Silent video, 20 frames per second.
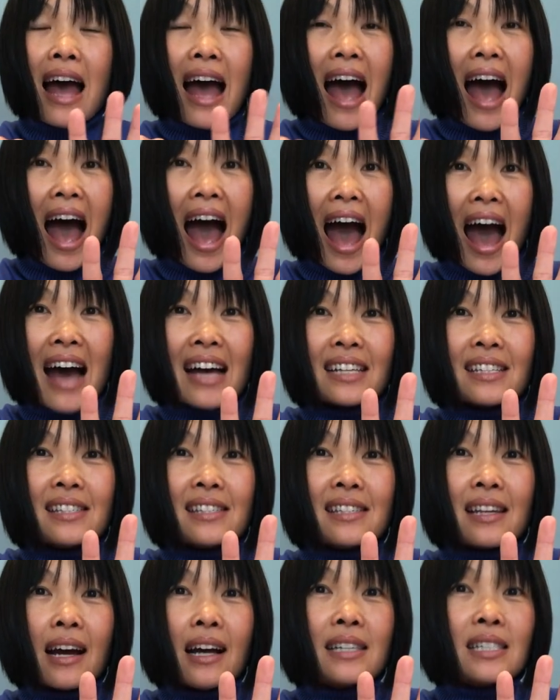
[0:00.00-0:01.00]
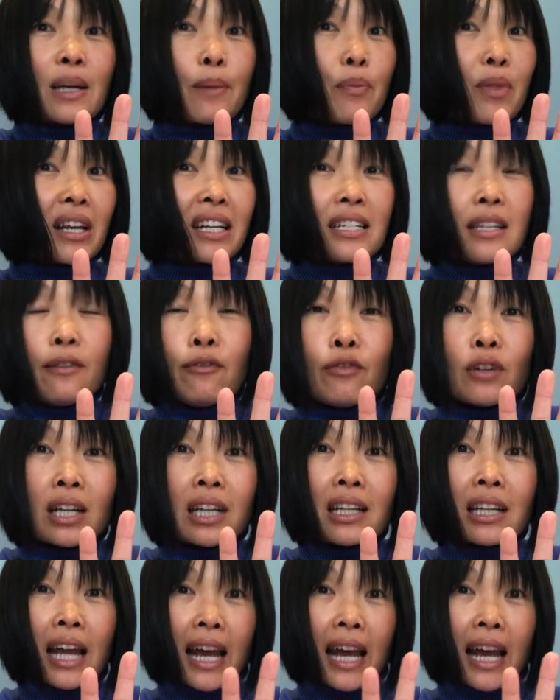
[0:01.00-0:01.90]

has something different,